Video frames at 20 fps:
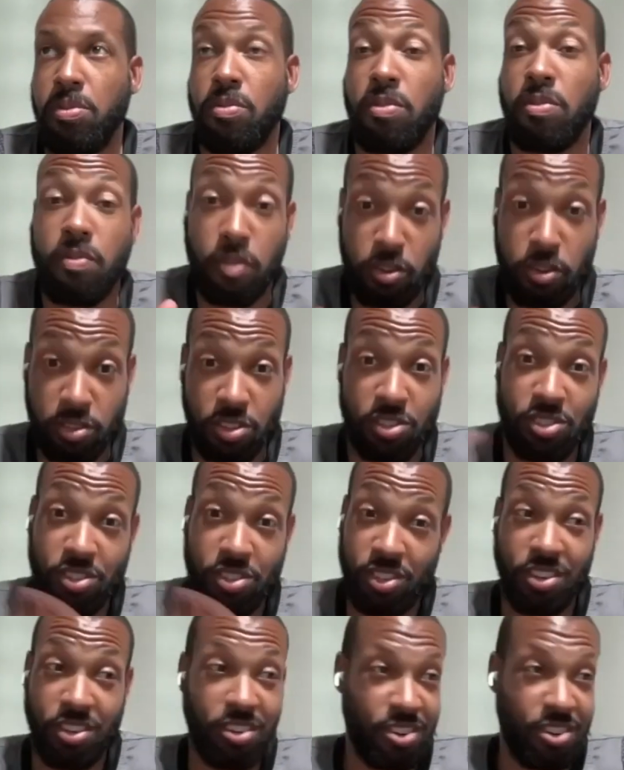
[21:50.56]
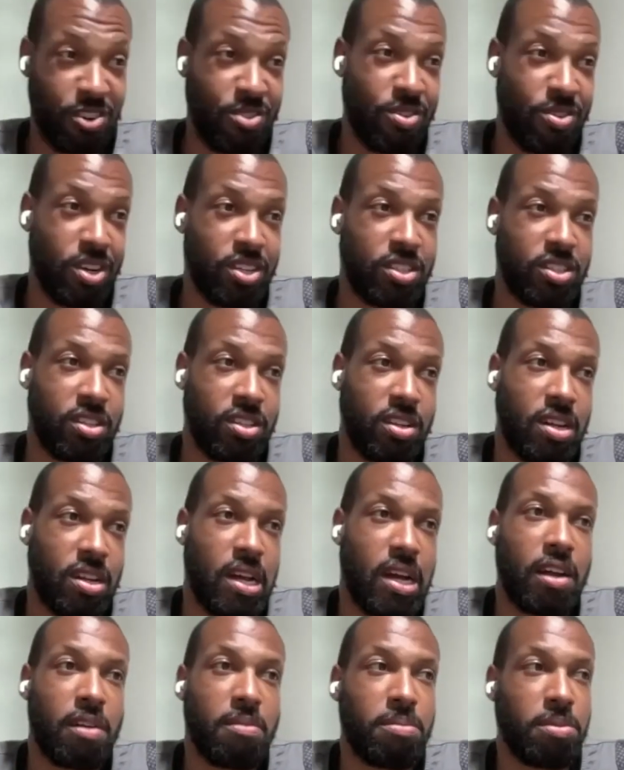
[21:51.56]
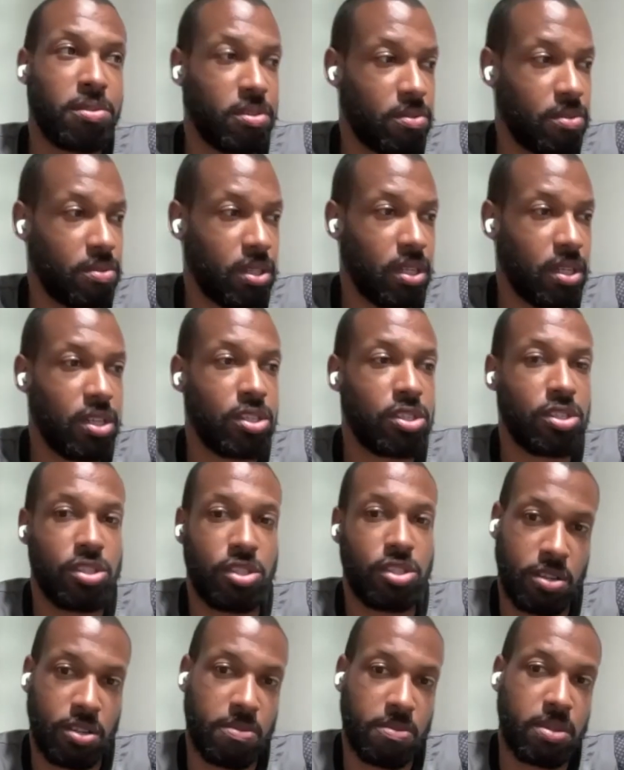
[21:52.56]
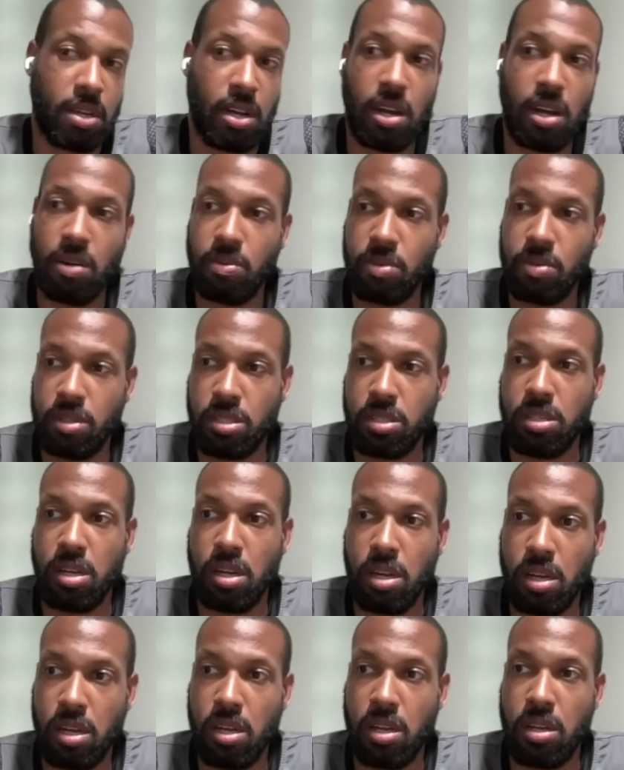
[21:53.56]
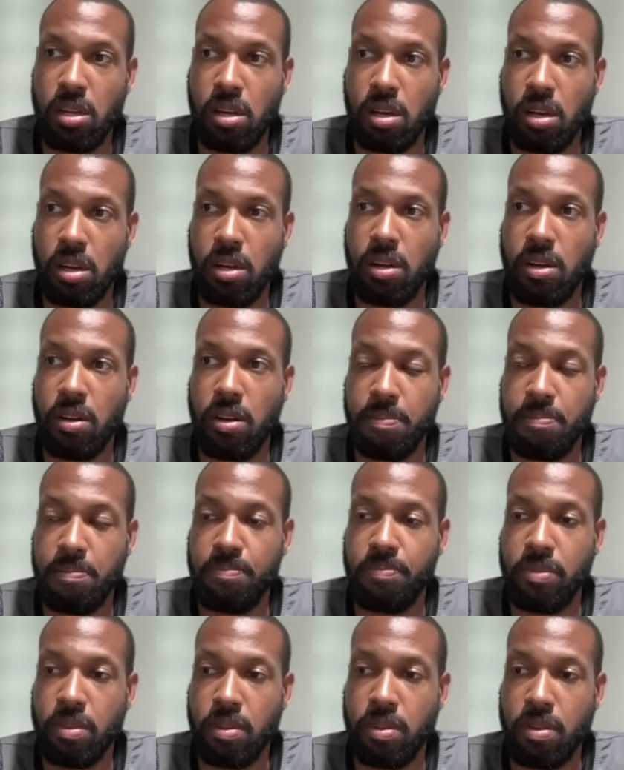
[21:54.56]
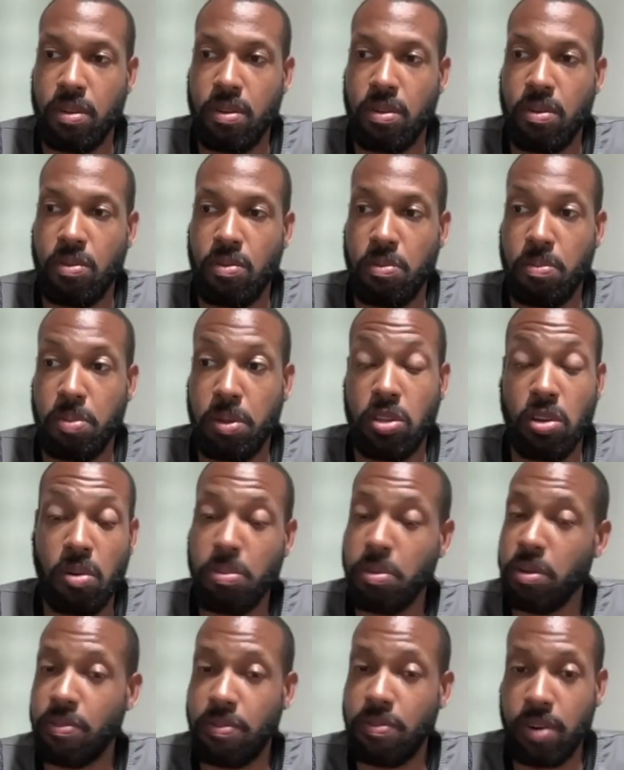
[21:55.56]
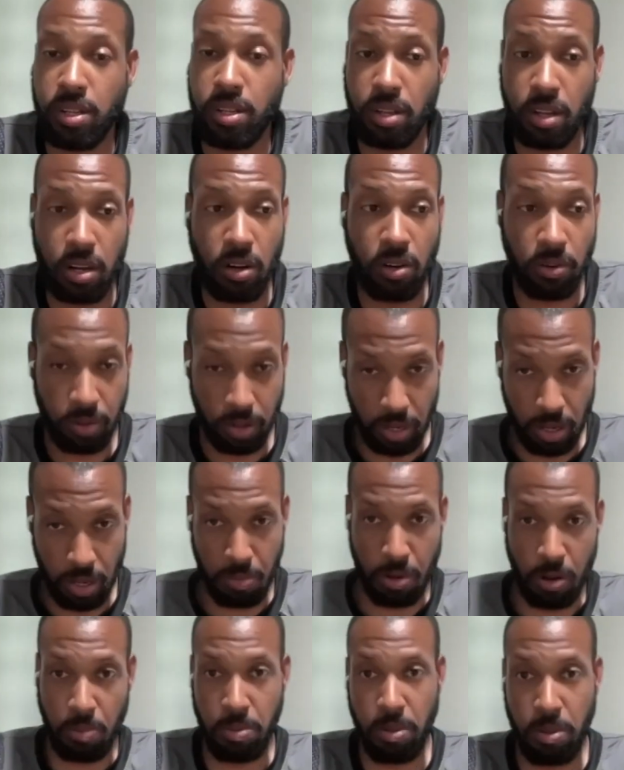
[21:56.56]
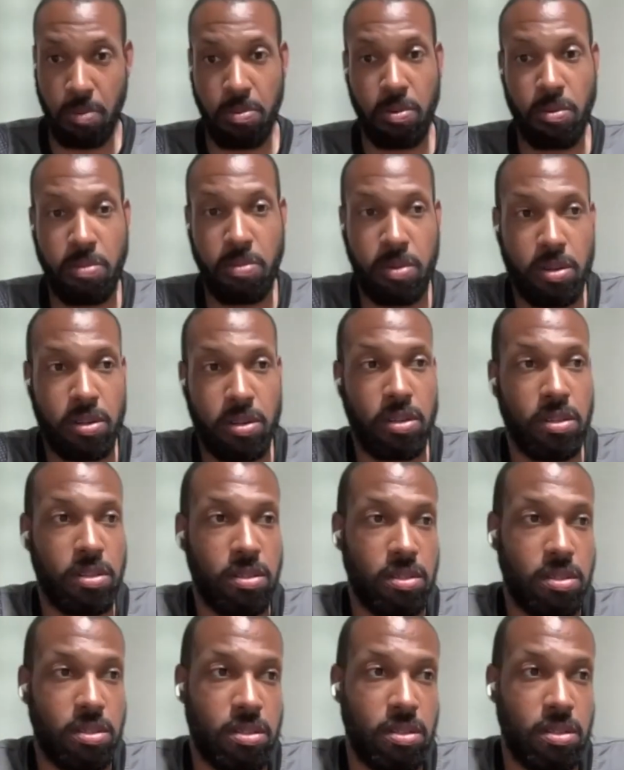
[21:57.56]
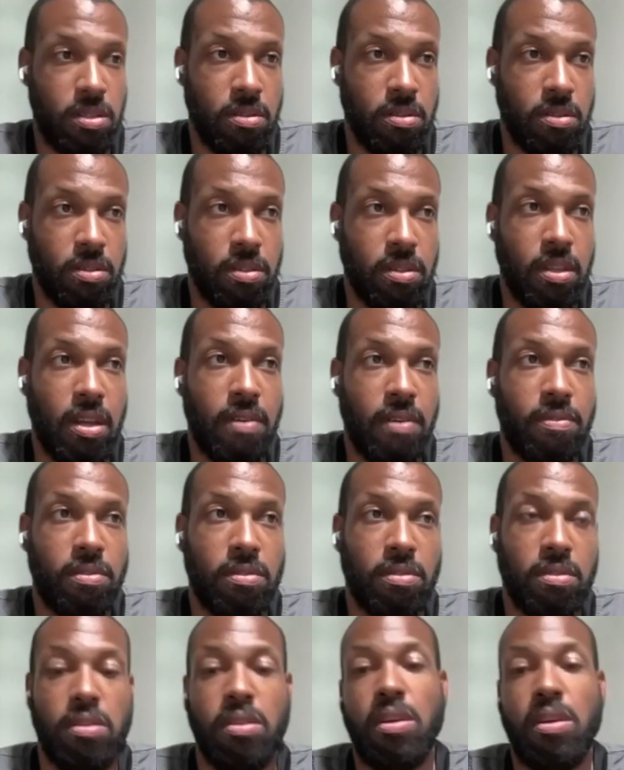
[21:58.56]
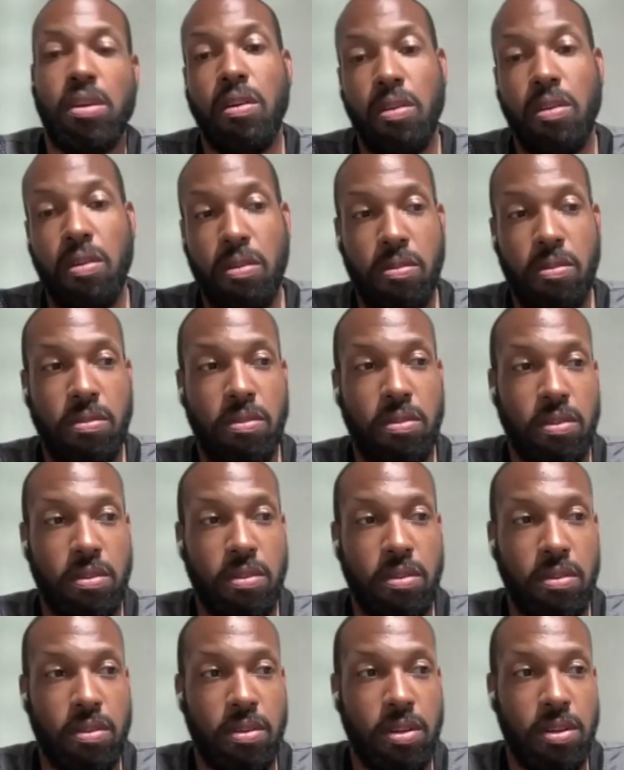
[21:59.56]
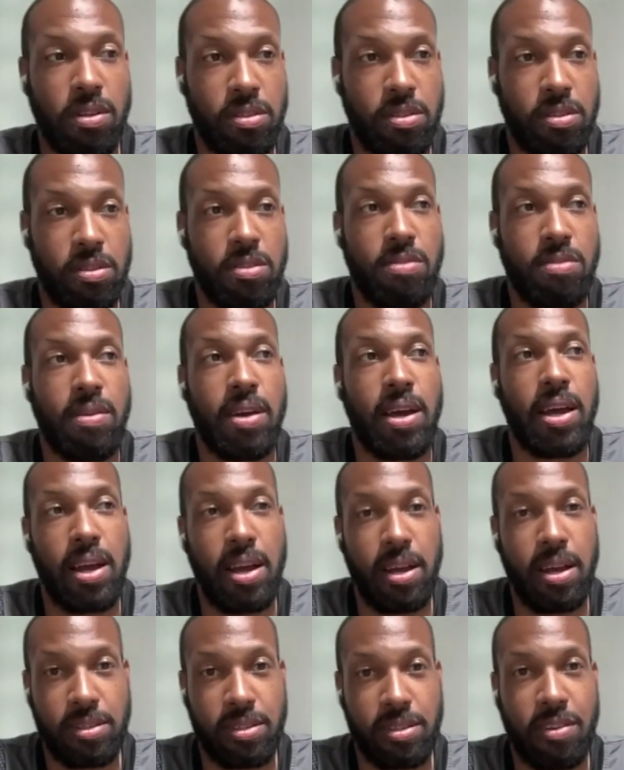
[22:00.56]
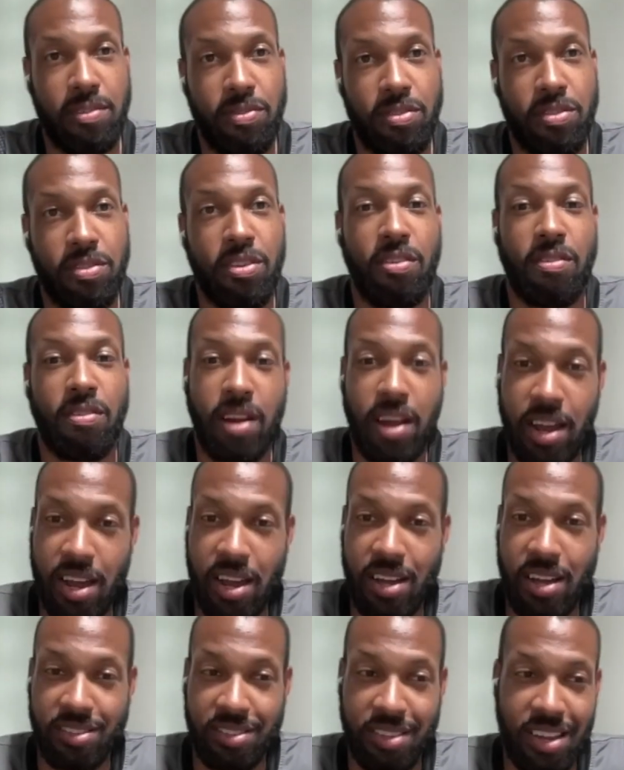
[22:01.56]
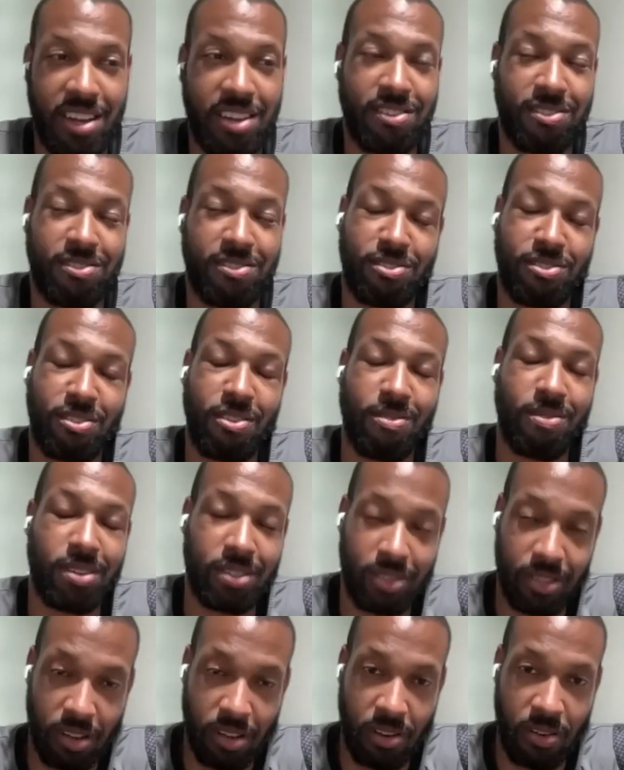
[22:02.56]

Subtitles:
going to reverse engineer your question. Okay. How to build the relationships, I would say, would be, don't be afraid to cold email people, because you'll never know until you ask. And if you don't ask, the answer is always